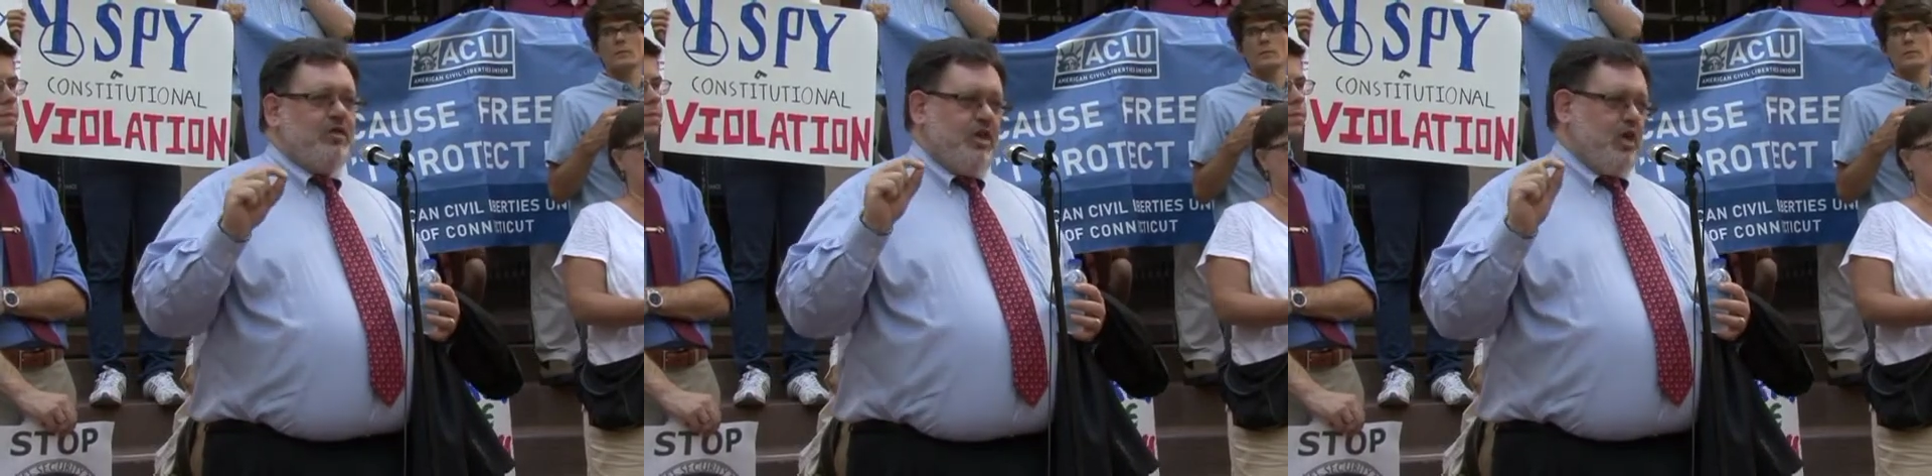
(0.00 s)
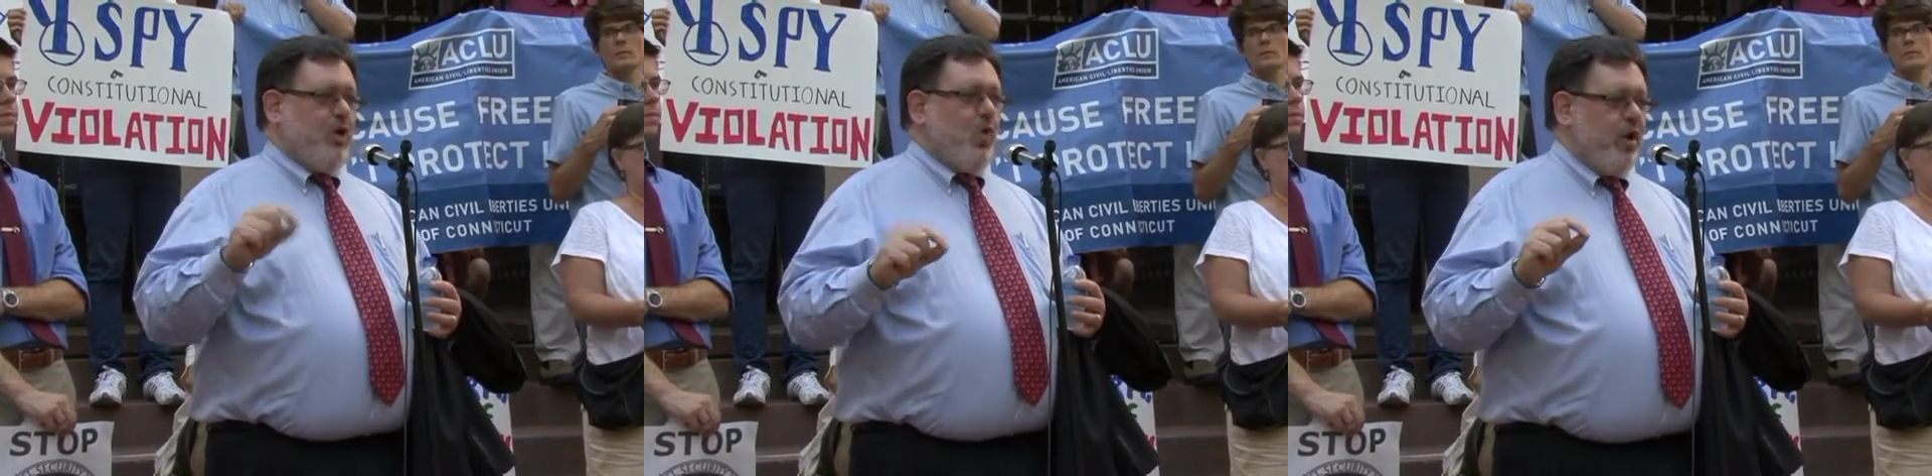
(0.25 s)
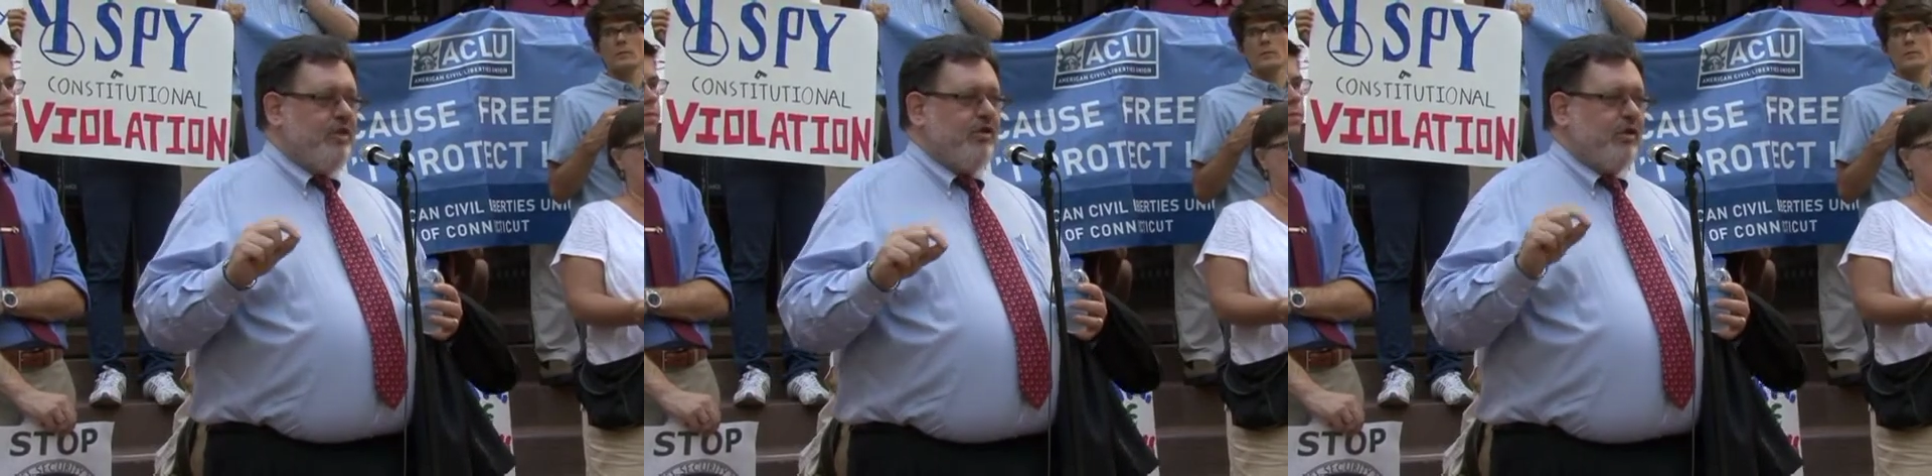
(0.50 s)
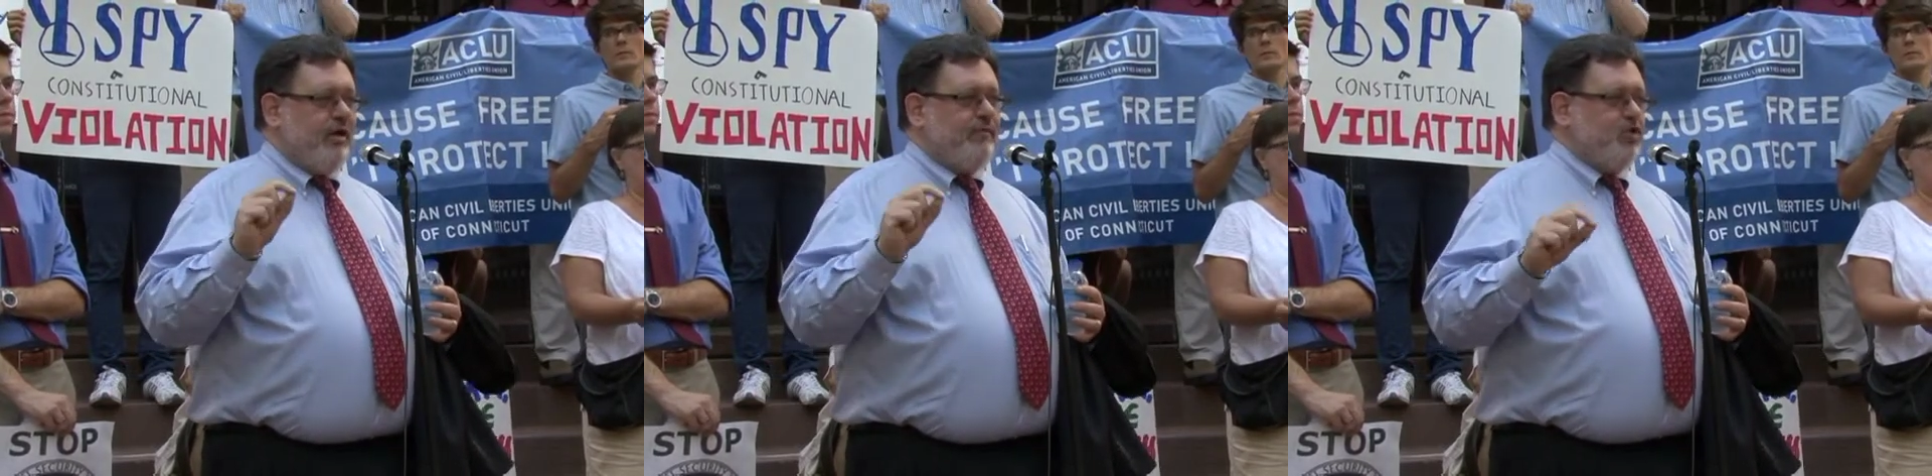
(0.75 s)
the
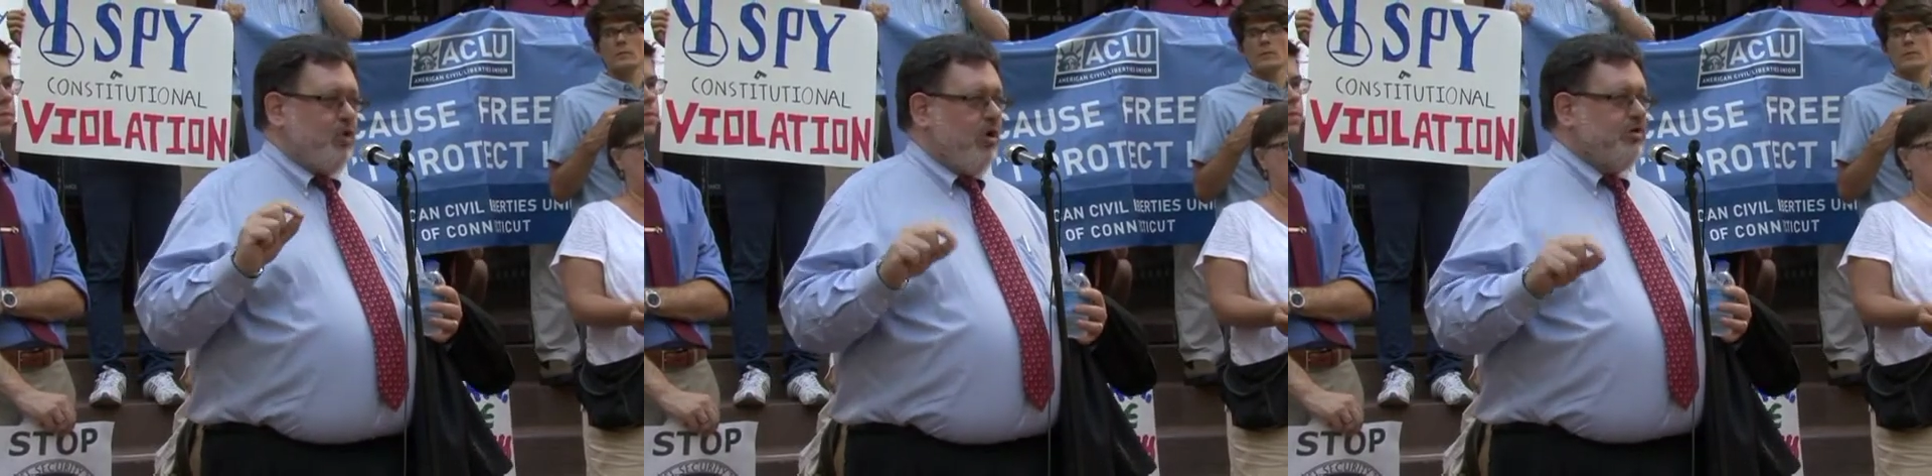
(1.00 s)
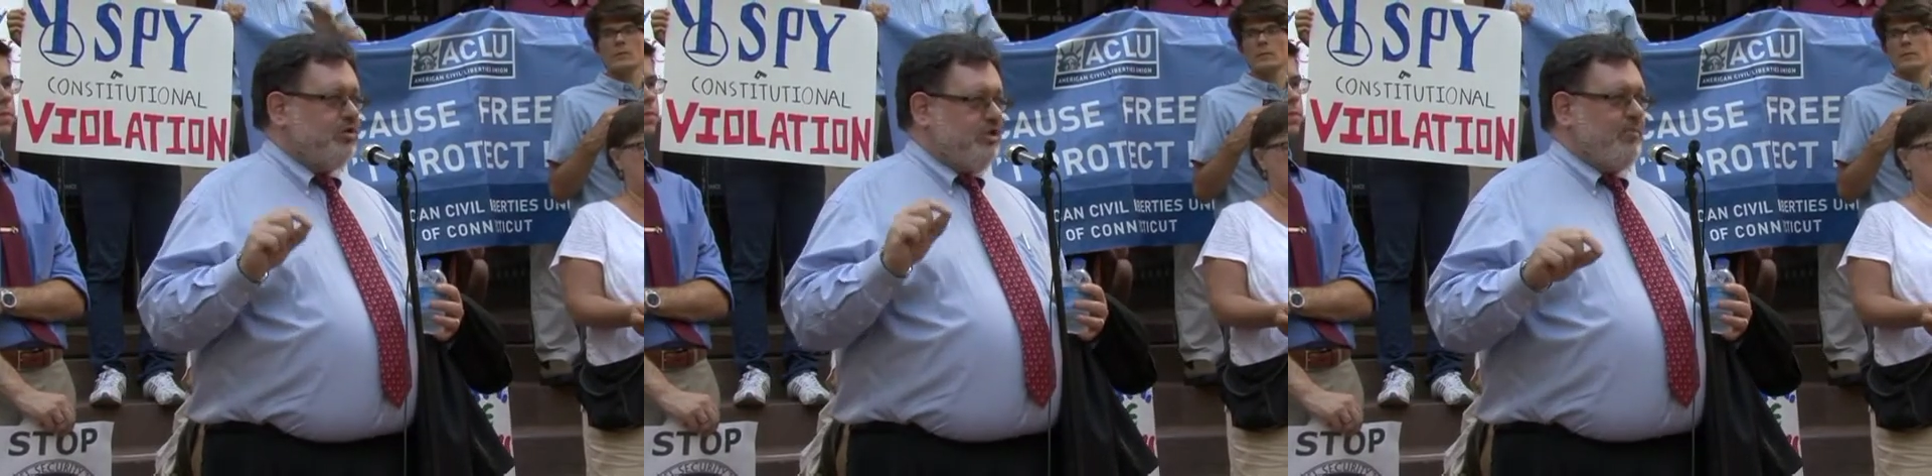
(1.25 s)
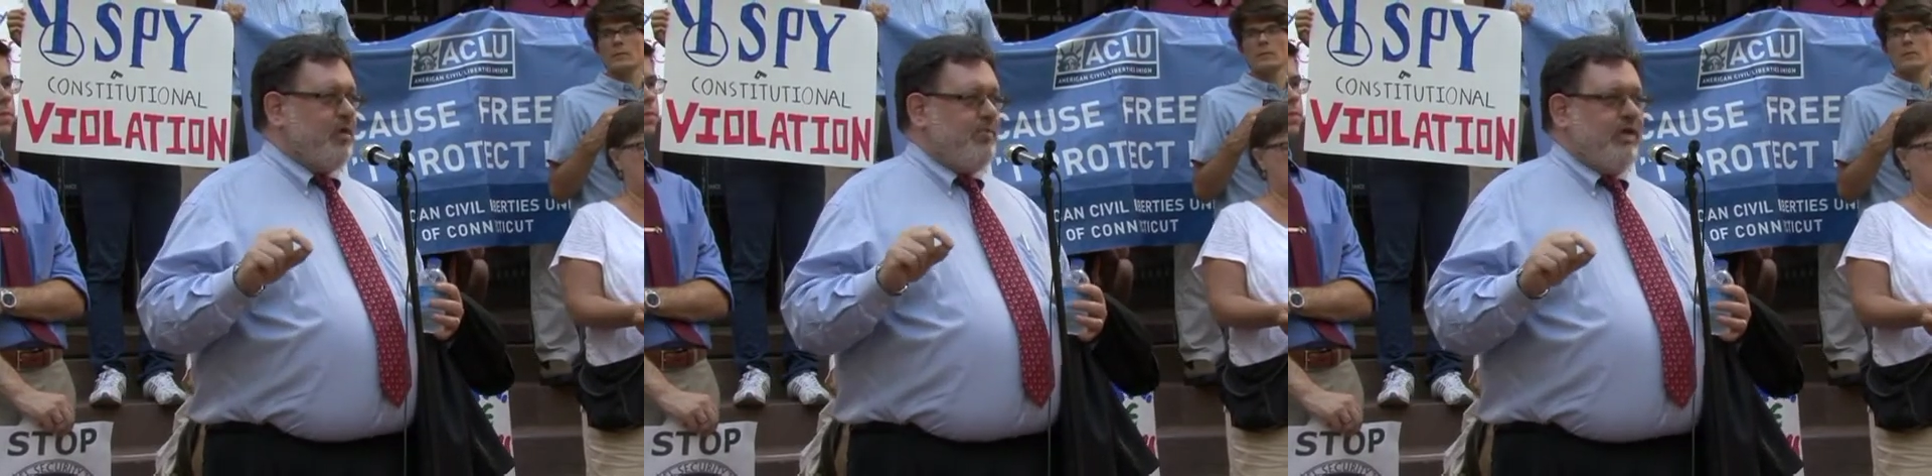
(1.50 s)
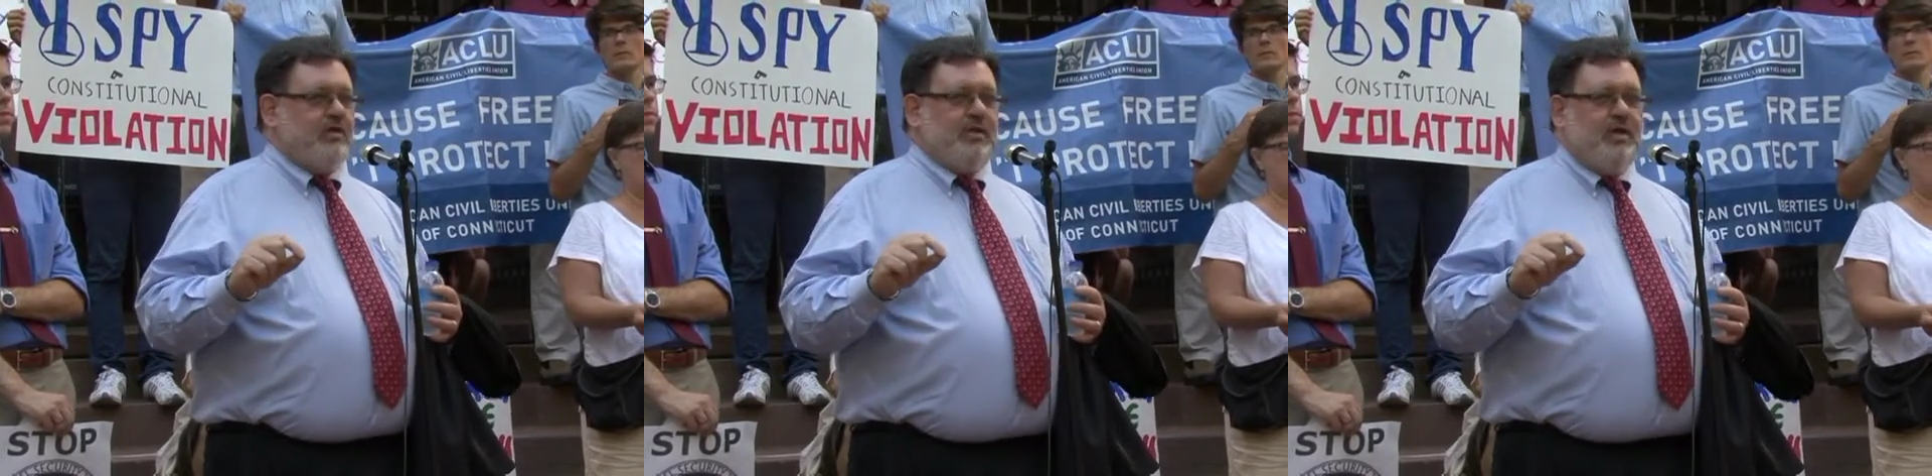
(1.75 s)
acquittal of George
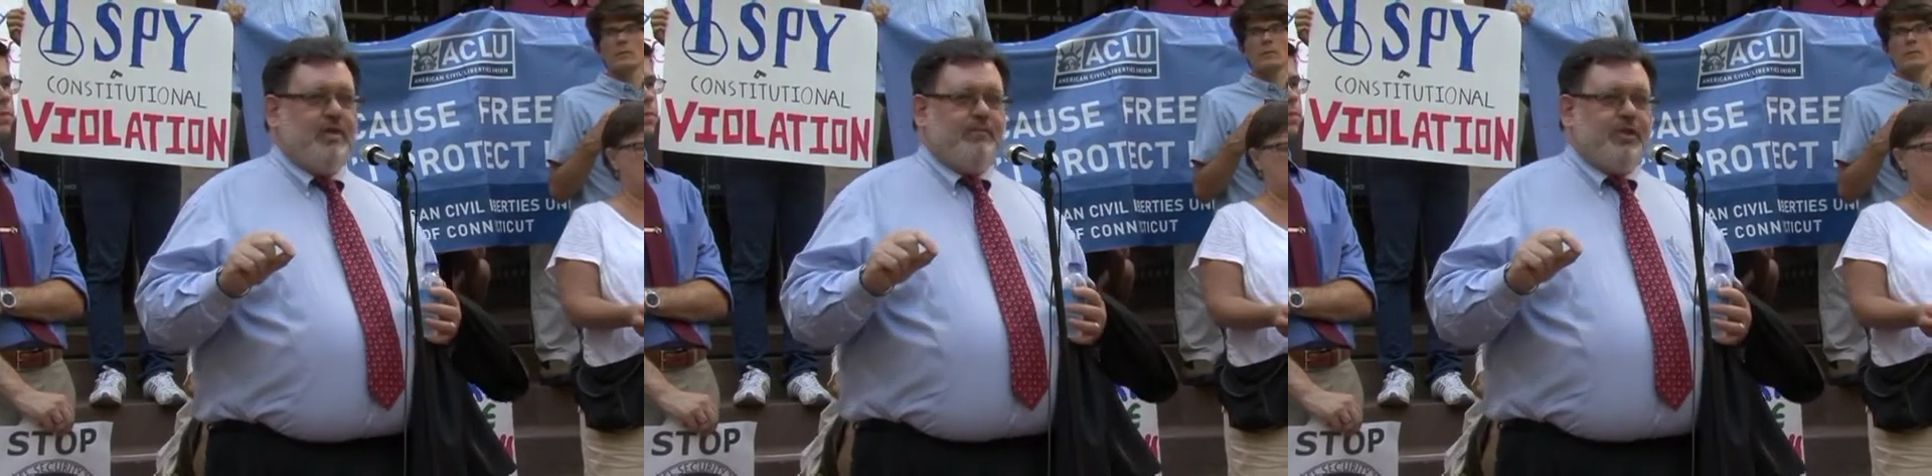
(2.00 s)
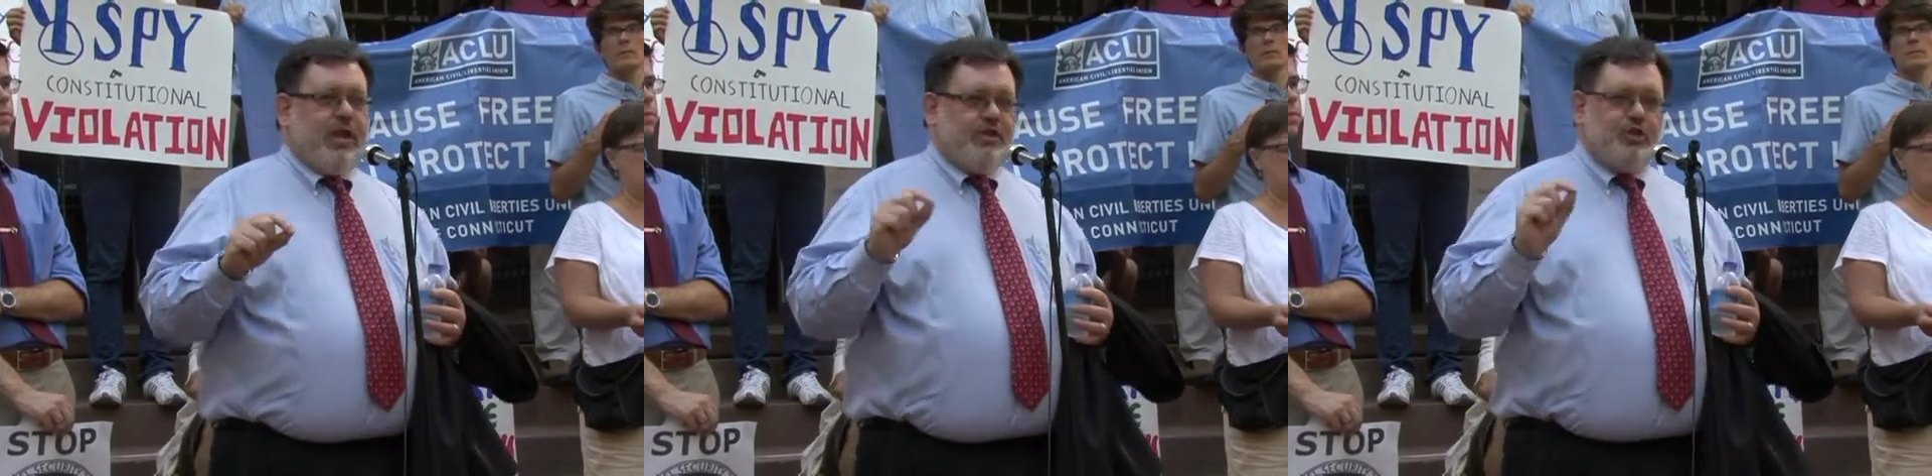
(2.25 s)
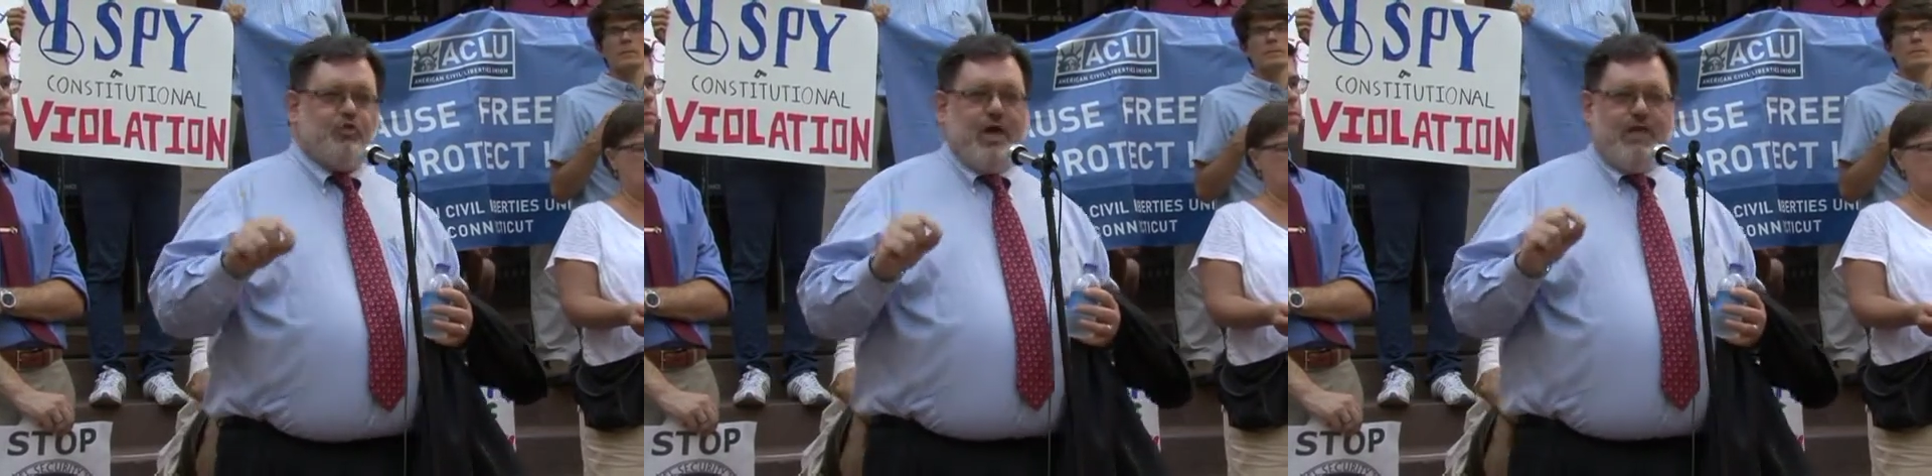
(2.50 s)
Zimmerman in the